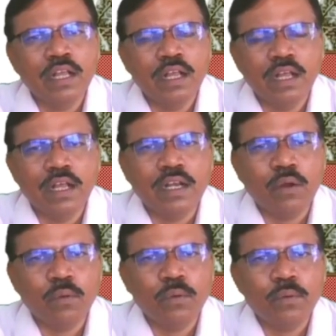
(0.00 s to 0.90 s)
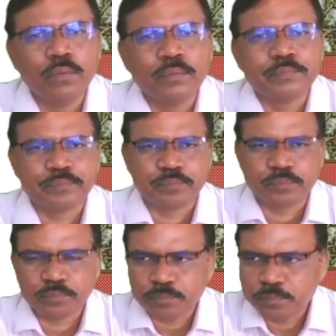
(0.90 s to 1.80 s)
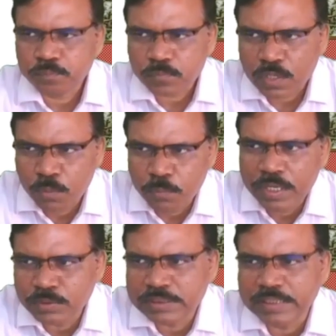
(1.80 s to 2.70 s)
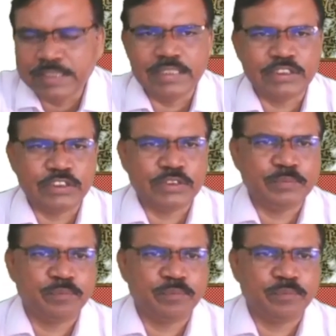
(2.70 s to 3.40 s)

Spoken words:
Now we have seen this.